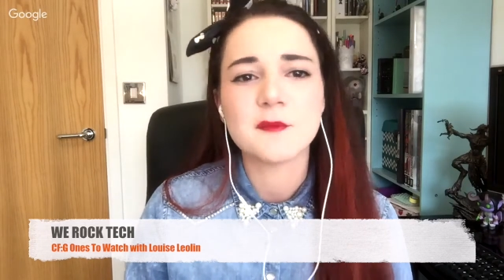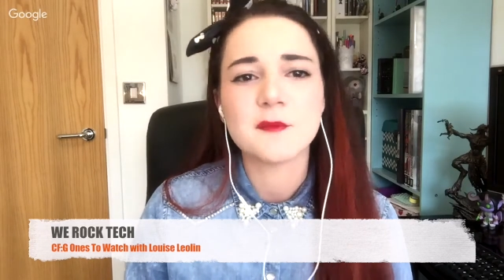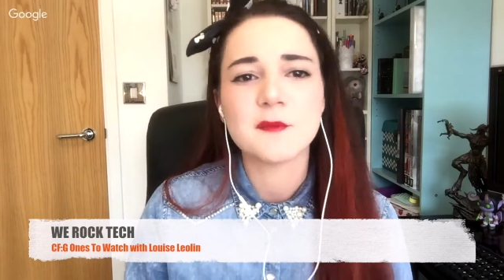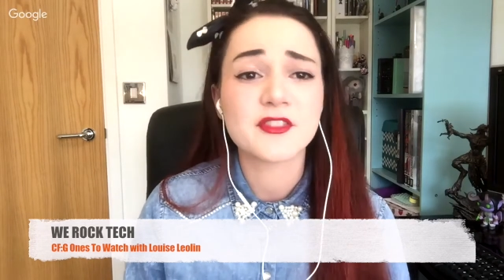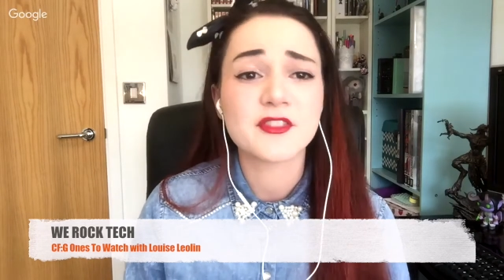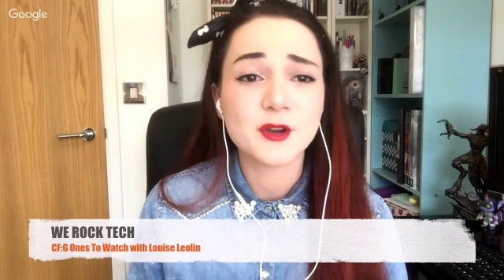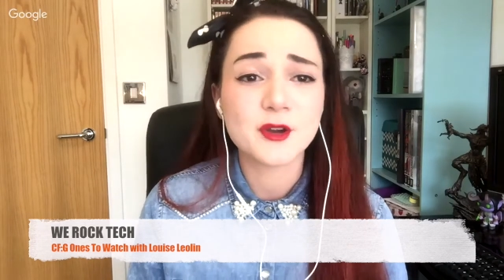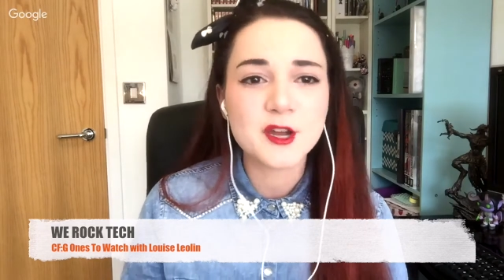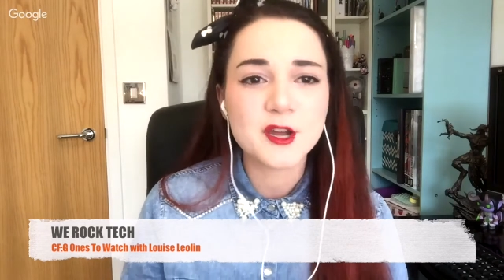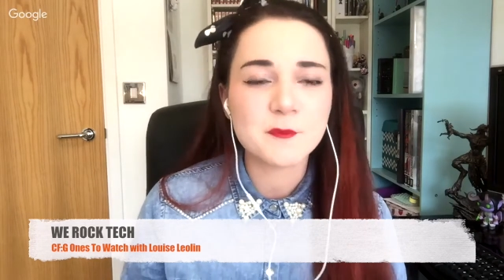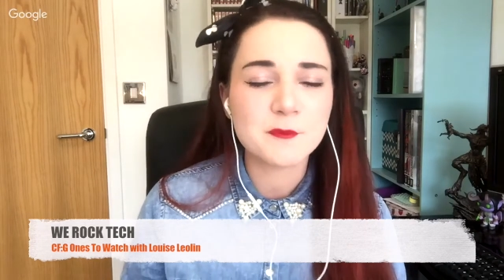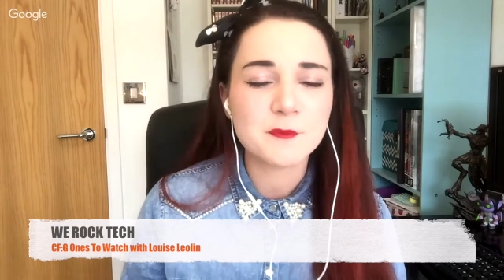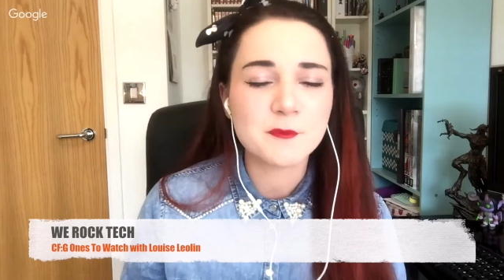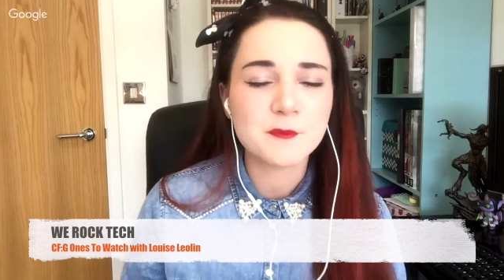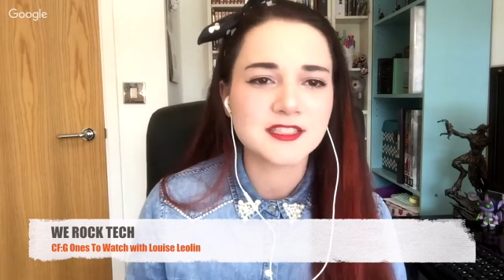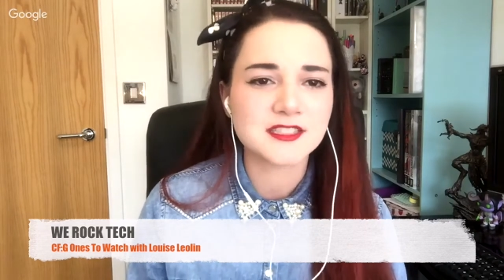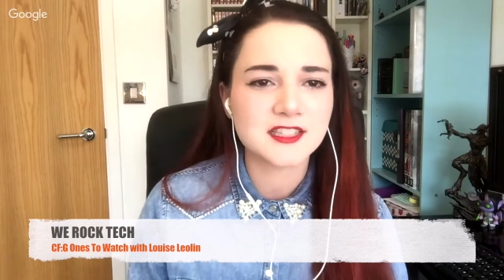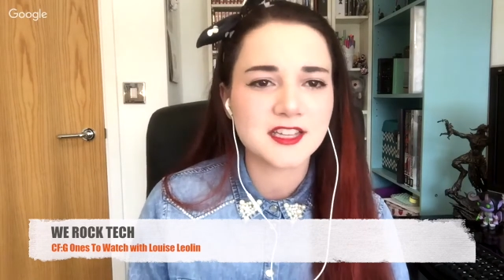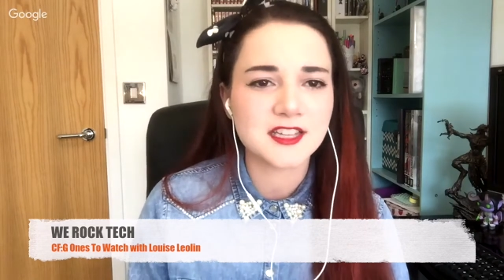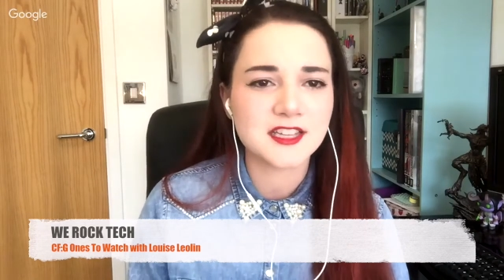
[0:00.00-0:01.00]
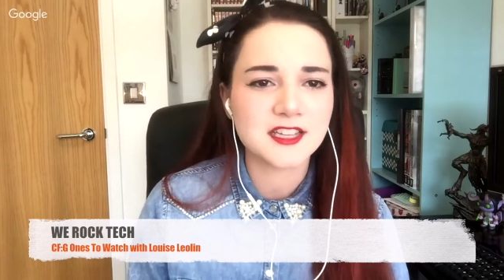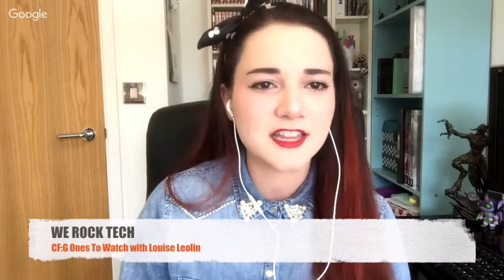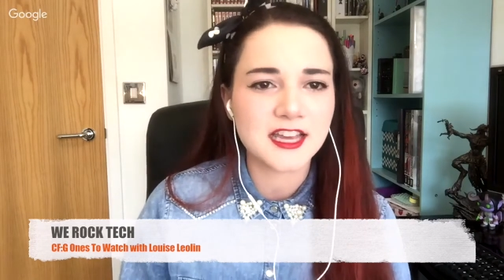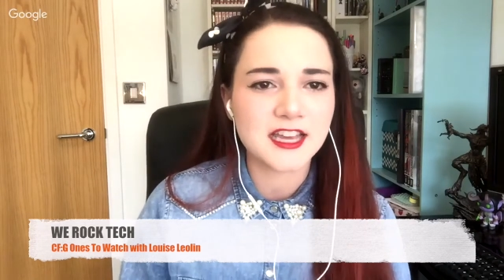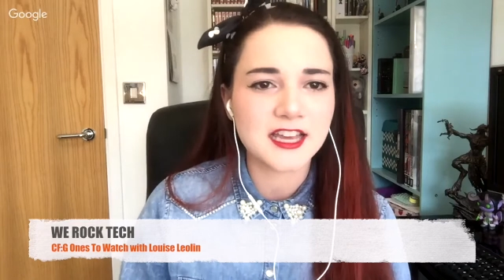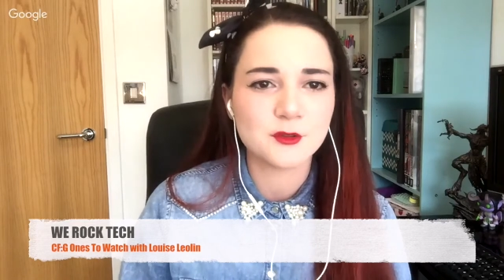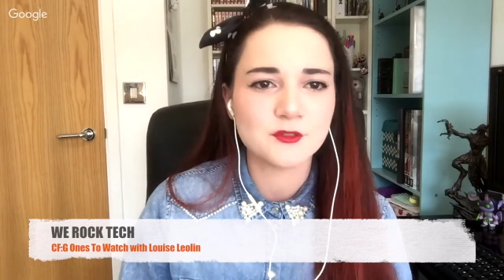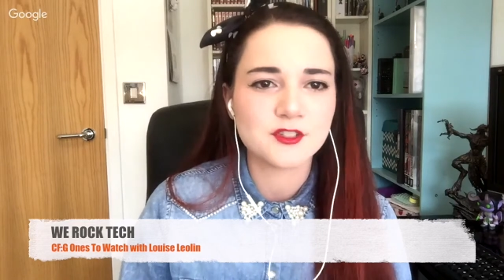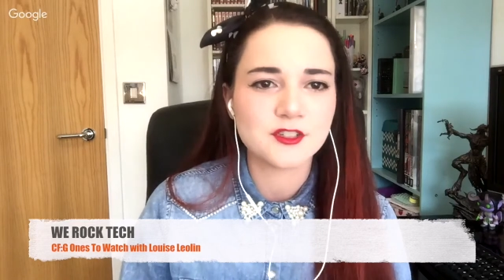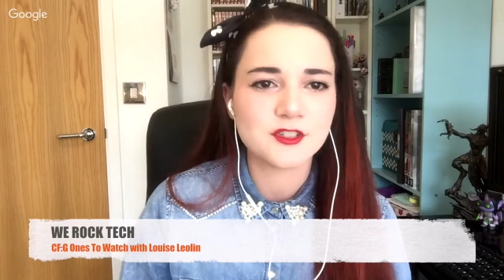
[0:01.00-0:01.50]
And there are companies
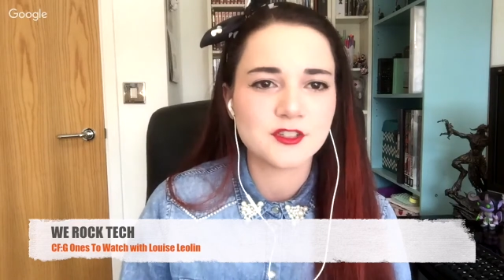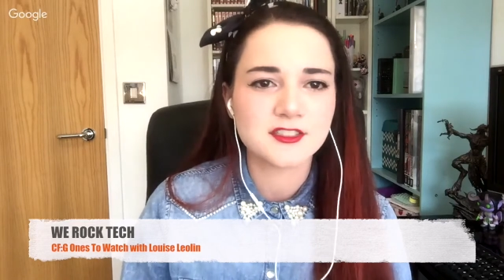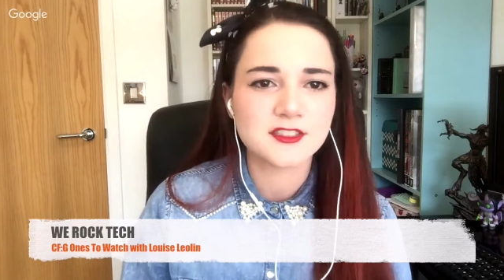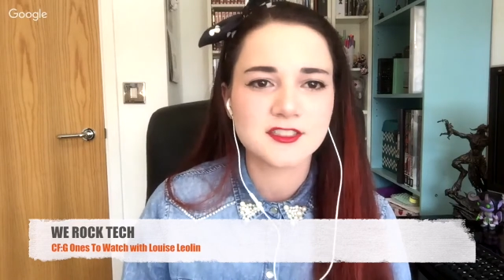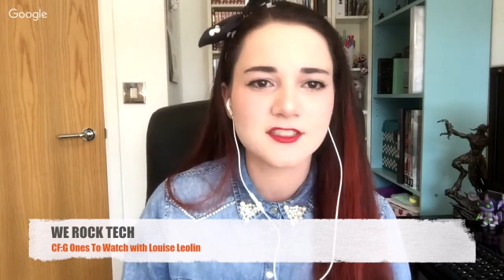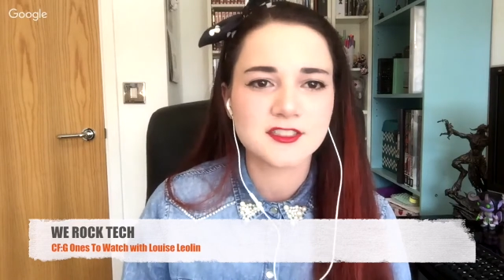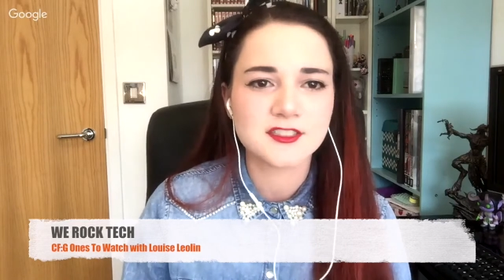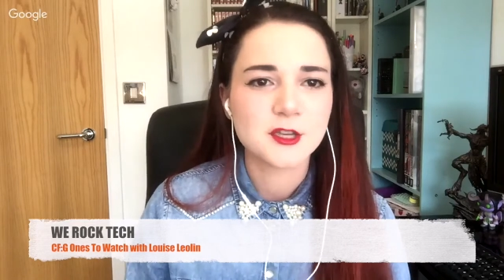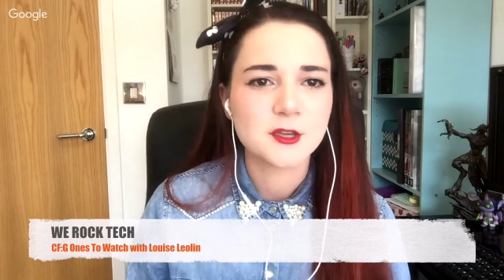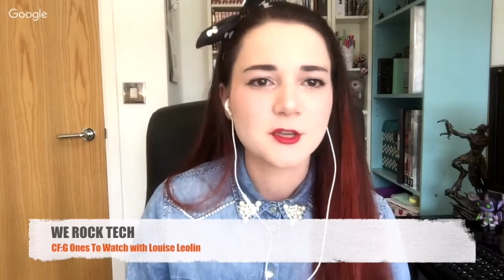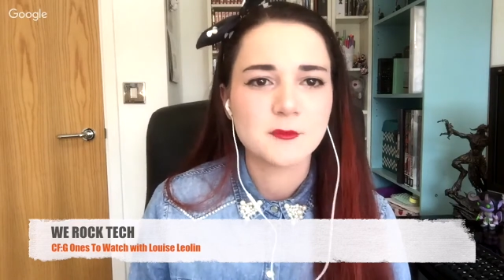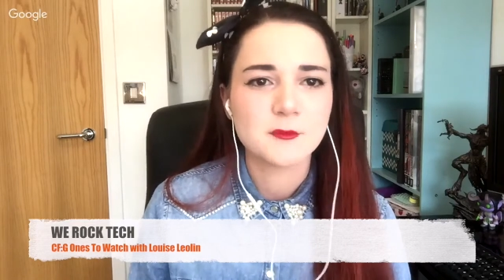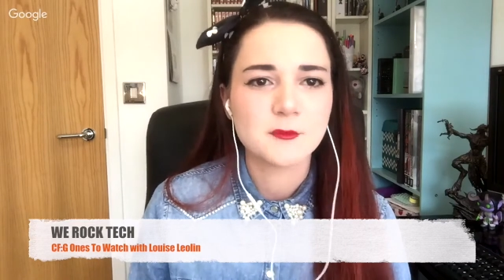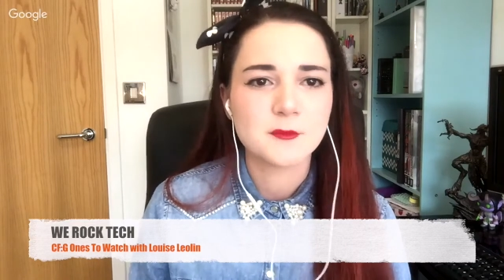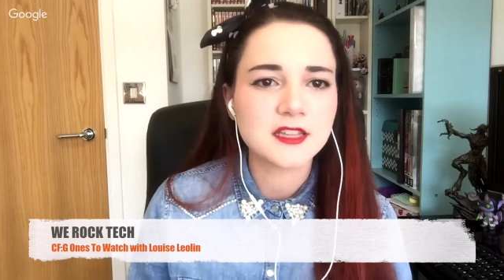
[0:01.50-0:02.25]
like that who just